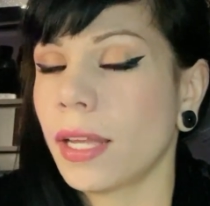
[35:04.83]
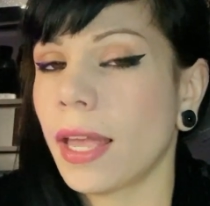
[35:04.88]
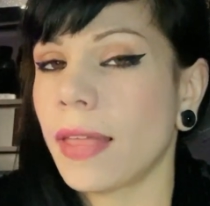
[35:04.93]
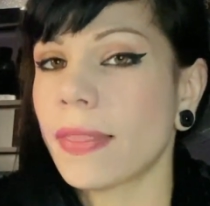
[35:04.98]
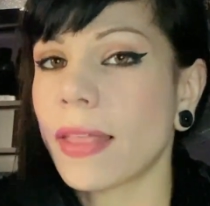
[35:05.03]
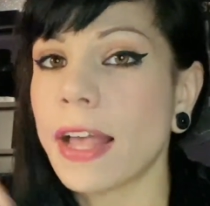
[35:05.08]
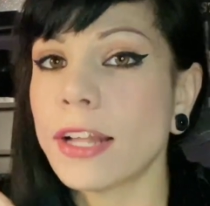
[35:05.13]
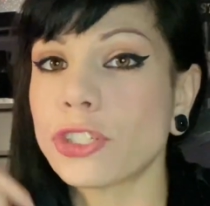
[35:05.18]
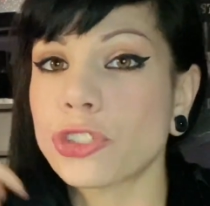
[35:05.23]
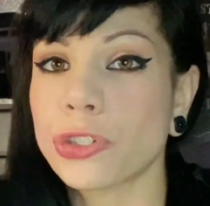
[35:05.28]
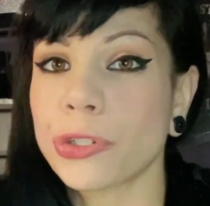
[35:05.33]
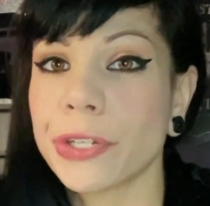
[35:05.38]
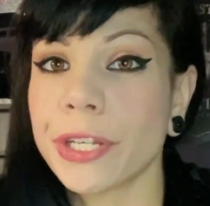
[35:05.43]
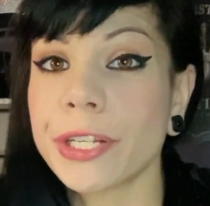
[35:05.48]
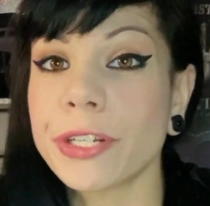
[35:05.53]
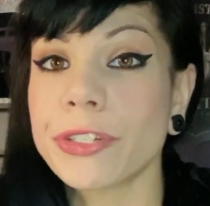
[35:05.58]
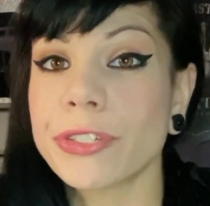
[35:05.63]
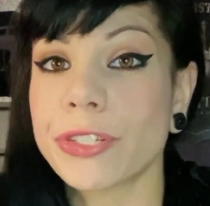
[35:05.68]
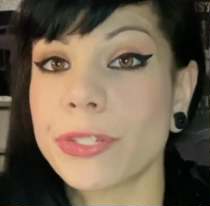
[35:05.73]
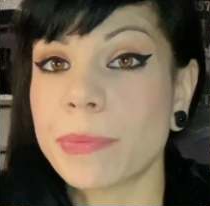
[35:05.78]
And that
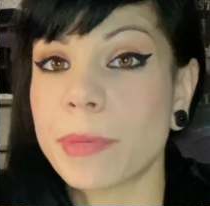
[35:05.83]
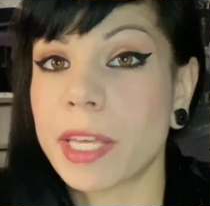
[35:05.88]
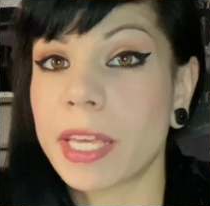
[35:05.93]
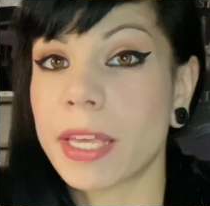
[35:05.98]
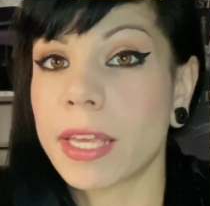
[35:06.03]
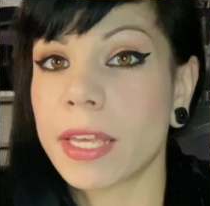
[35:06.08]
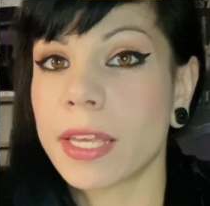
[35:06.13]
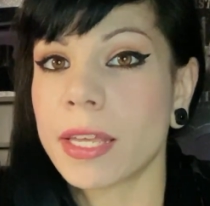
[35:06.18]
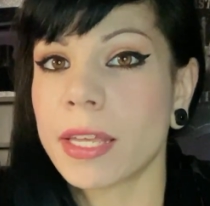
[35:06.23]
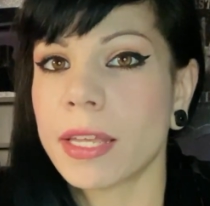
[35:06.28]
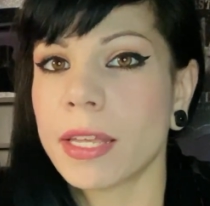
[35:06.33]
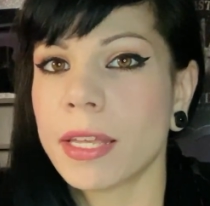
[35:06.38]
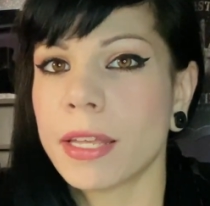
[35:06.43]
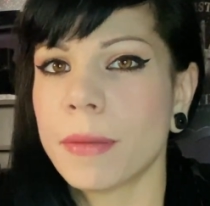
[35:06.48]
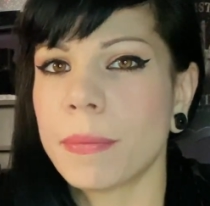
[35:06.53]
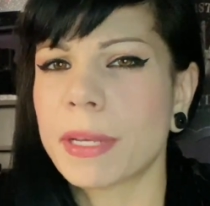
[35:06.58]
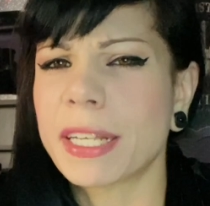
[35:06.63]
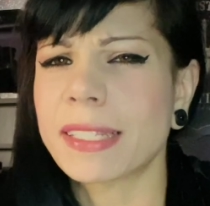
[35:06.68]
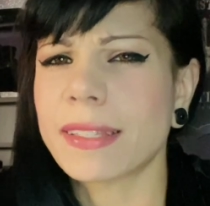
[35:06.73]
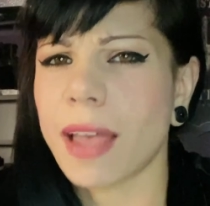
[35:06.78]
triggers me
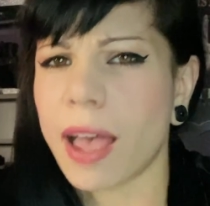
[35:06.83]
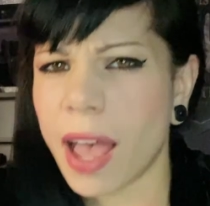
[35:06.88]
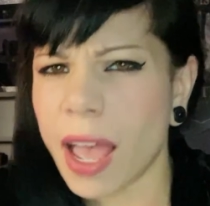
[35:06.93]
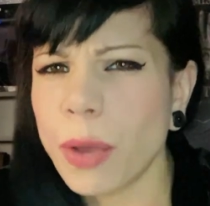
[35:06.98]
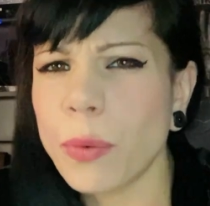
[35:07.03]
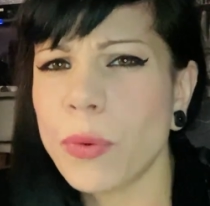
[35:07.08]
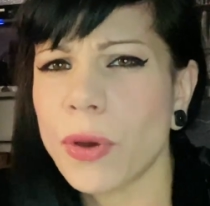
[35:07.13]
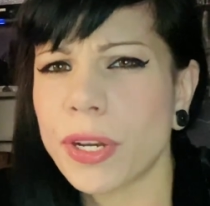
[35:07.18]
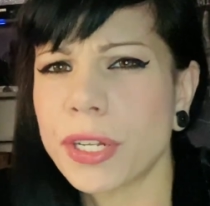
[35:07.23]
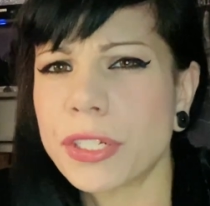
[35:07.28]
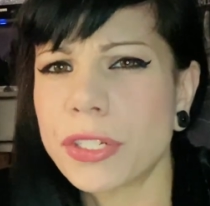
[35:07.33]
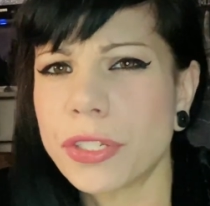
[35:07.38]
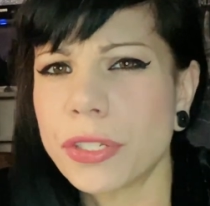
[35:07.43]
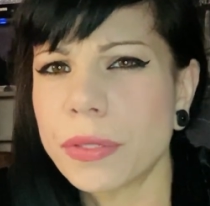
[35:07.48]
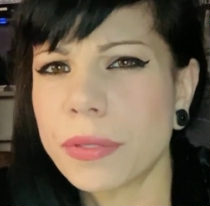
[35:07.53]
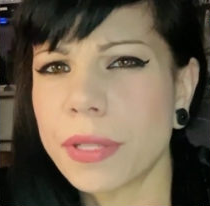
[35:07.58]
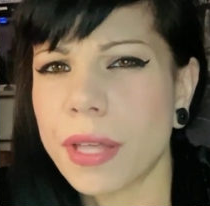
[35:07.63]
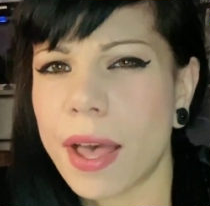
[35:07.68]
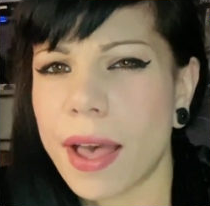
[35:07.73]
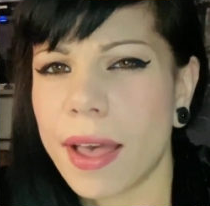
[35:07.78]
because I want to
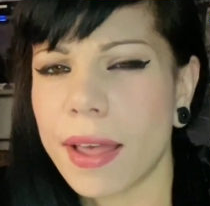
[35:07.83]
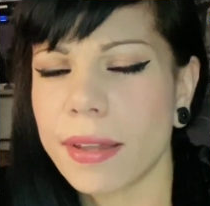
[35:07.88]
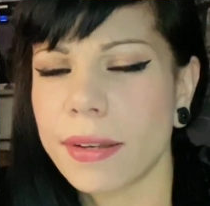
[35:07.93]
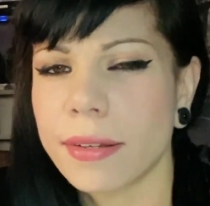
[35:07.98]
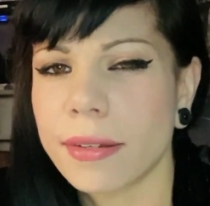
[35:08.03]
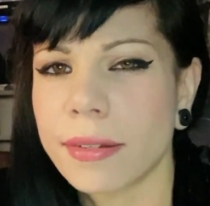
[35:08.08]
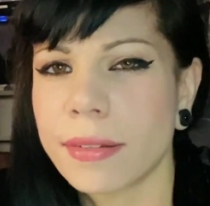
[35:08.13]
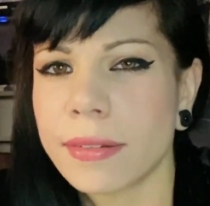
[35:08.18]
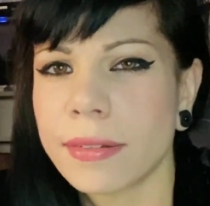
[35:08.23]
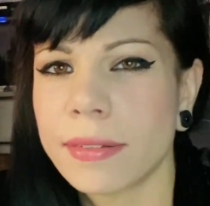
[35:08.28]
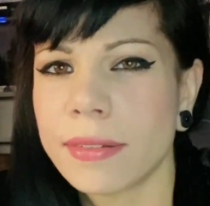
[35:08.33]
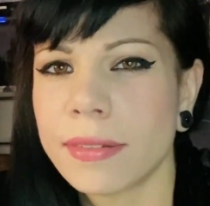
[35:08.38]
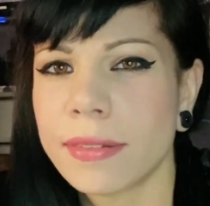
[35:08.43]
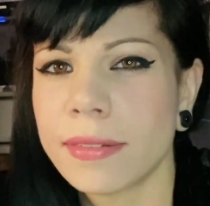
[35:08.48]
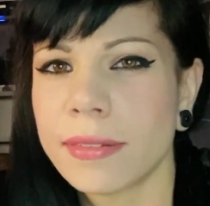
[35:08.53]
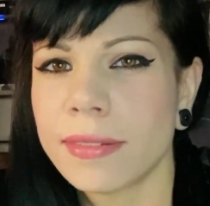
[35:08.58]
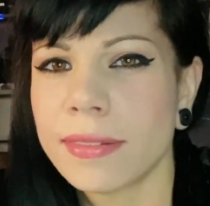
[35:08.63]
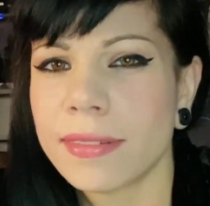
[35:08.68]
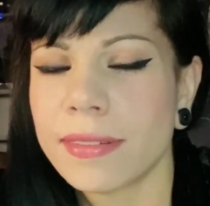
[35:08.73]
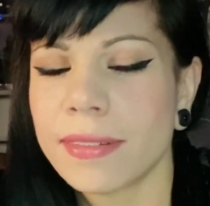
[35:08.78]
do that.
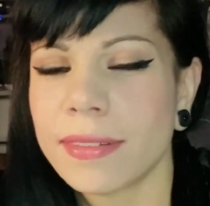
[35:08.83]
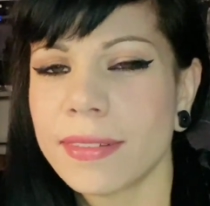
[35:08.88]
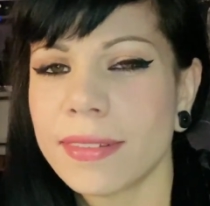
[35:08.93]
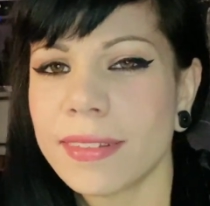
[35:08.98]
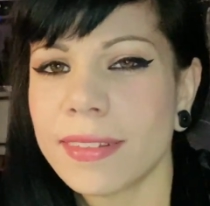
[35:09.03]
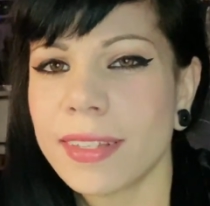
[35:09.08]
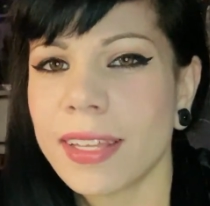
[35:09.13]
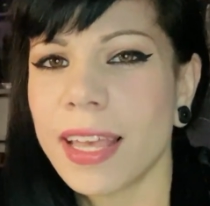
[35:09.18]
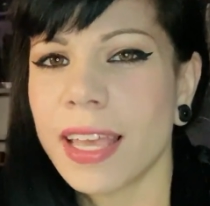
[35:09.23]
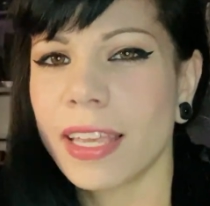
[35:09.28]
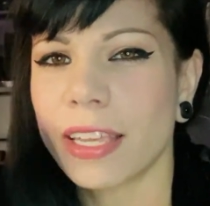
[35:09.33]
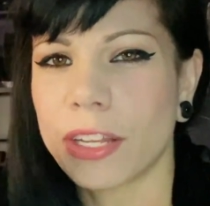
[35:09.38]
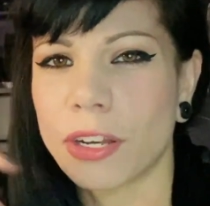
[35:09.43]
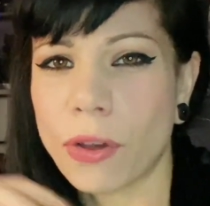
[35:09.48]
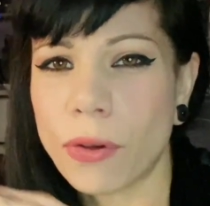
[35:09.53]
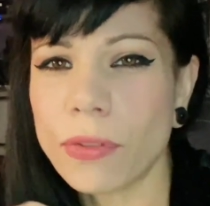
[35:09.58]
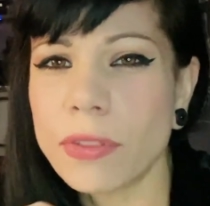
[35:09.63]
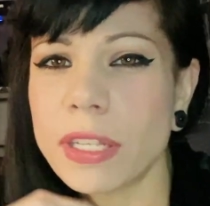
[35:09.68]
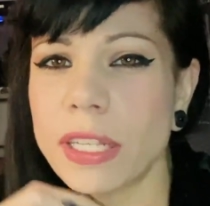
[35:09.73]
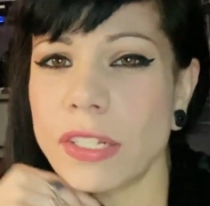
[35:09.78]
You
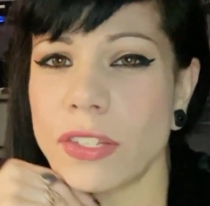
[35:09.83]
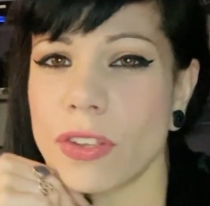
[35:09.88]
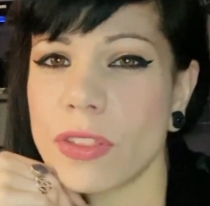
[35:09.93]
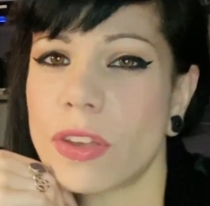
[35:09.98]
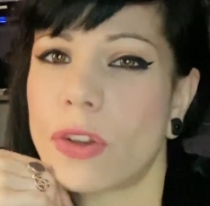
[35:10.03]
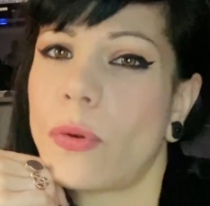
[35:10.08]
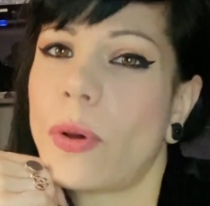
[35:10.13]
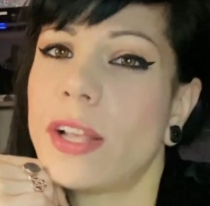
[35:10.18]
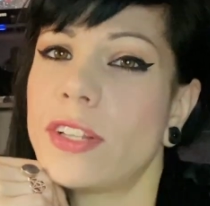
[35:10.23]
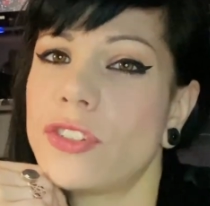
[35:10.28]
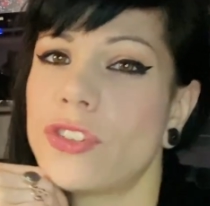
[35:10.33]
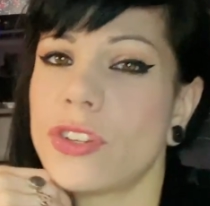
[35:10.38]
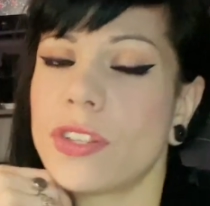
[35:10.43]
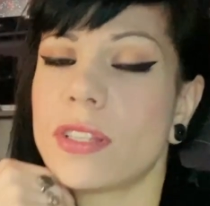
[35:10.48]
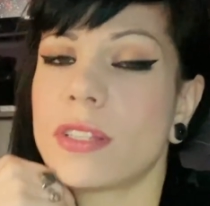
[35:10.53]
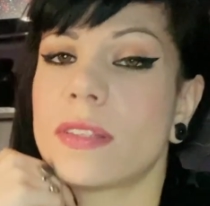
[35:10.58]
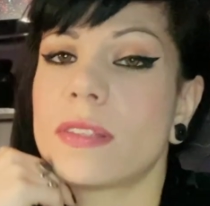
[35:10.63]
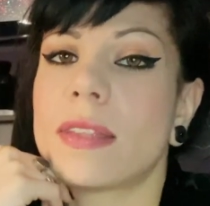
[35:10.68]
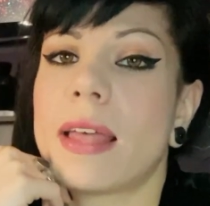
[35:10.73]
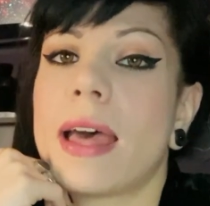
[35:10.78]
know, and these are the
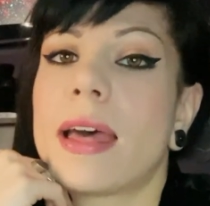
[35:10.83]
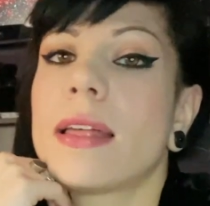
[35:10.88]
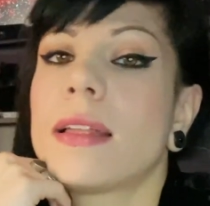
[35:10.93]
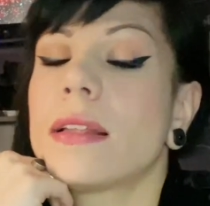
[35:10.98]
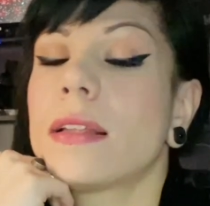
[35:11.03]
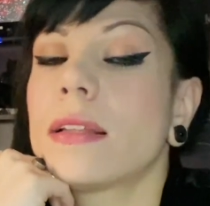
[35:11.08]
questions that